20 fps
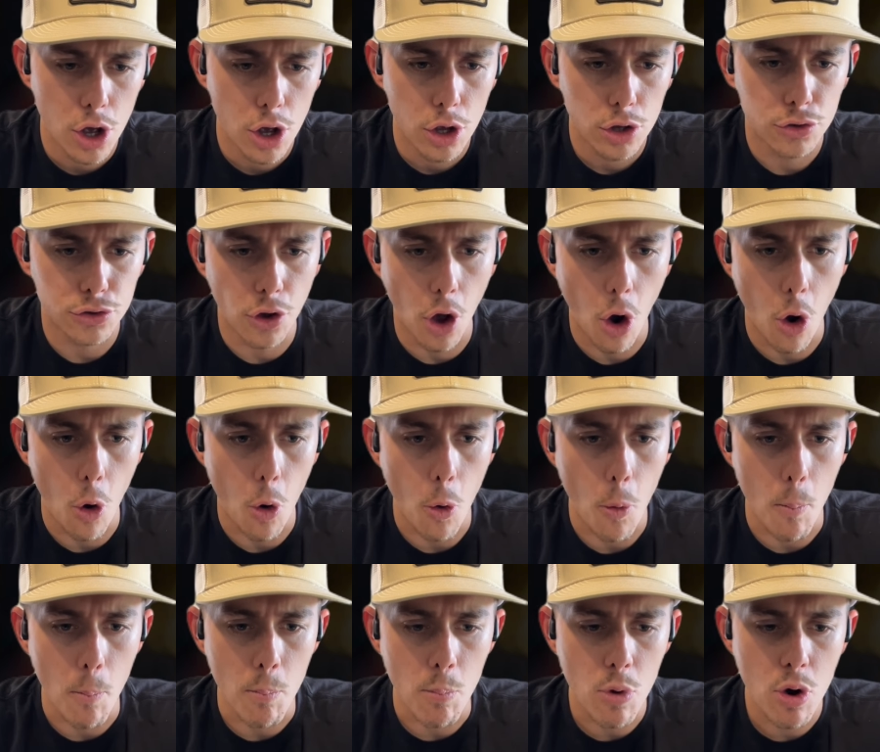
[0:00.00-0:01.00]
So
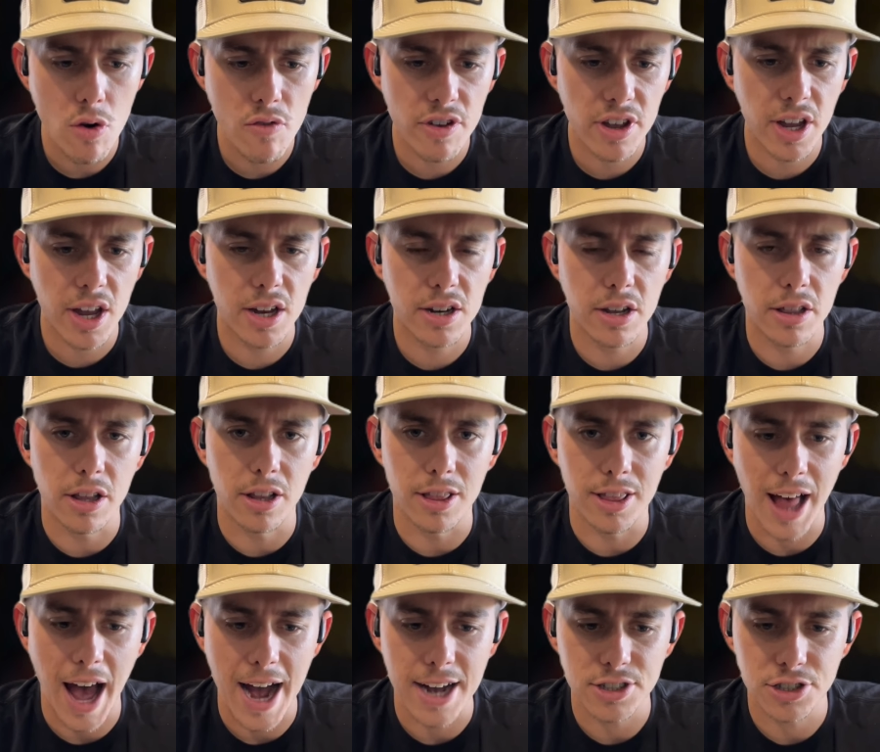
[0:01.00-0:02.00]
moving into the
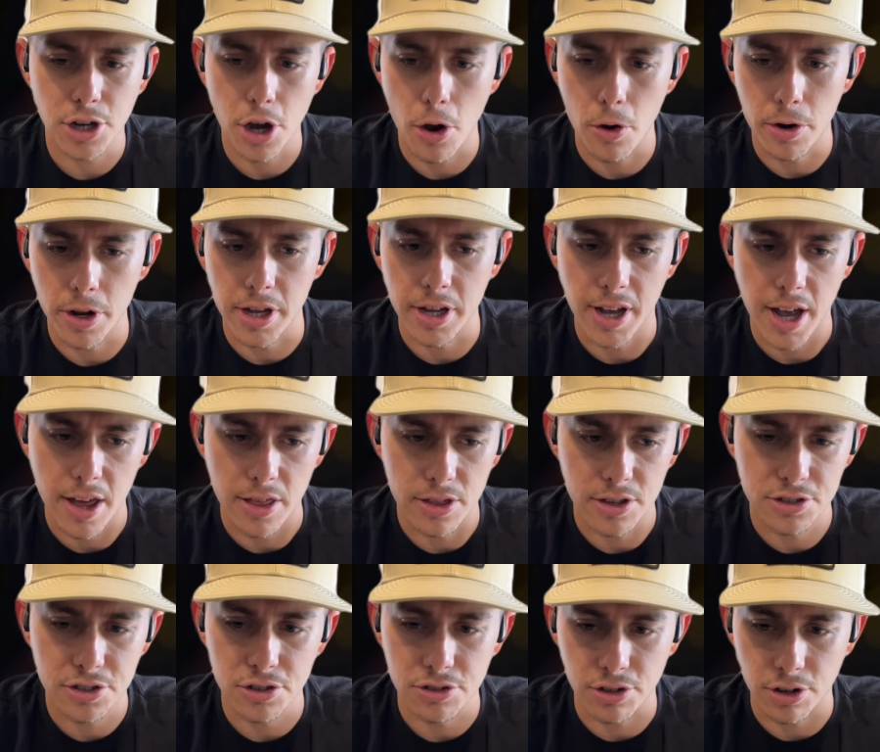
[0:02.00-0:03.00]
last coating, and
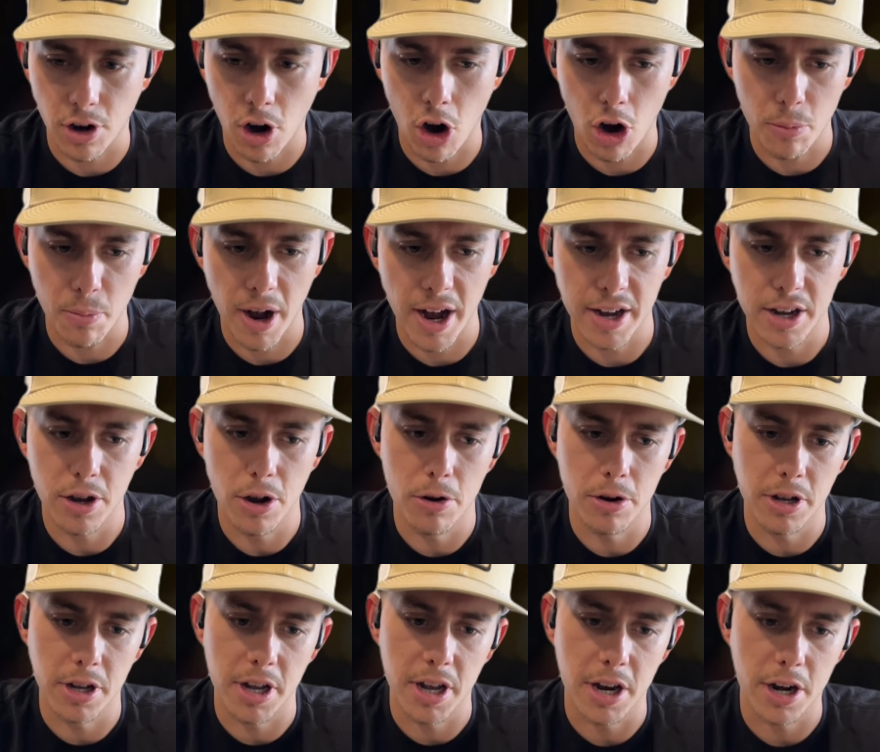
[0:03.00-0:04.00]
this is a carbide
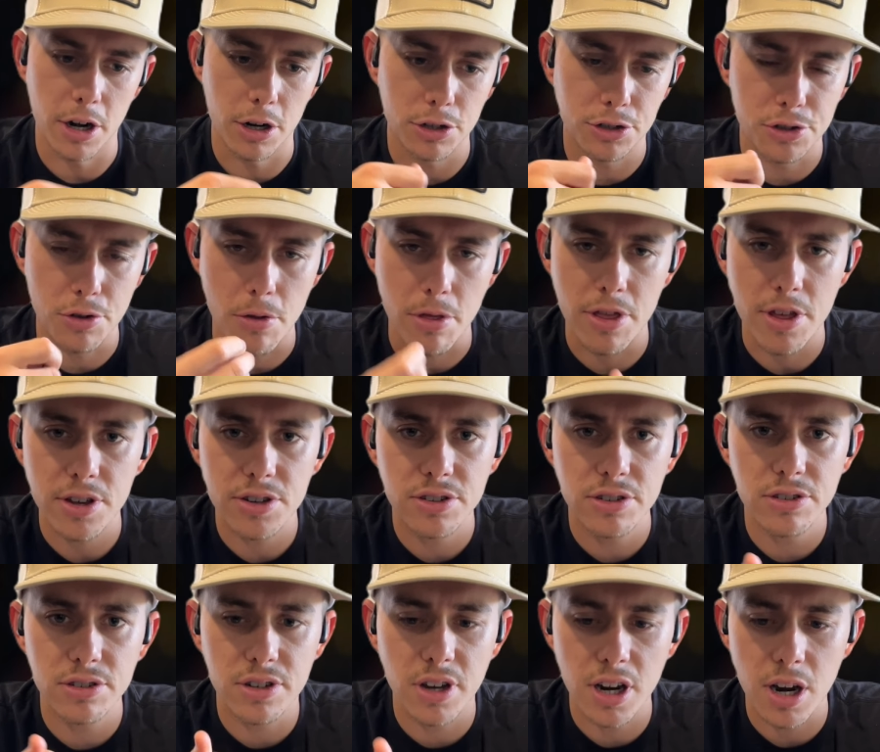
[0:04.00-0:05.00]
coating here. So this
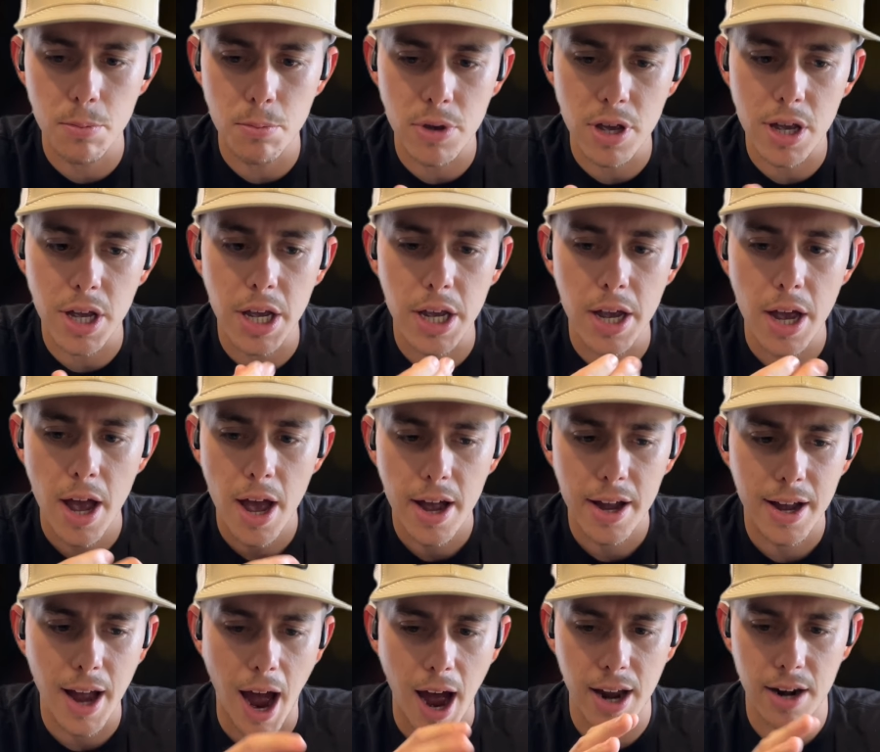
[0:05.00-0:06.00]
is going to be
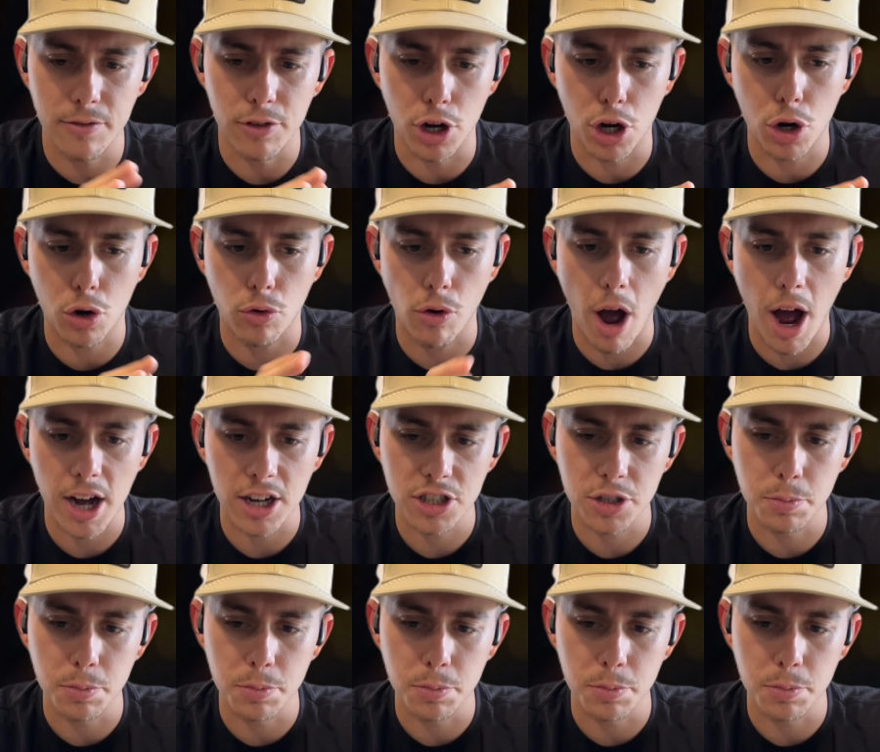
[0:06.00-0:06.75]
kind of a cross